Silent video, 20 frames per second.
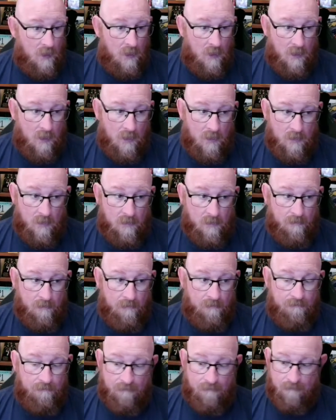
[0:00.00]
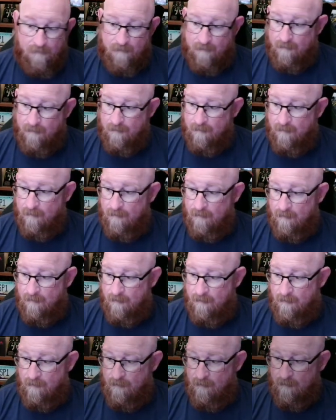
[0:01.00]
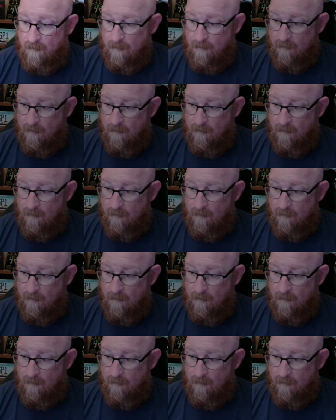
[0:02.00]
No one is speaking in this clip.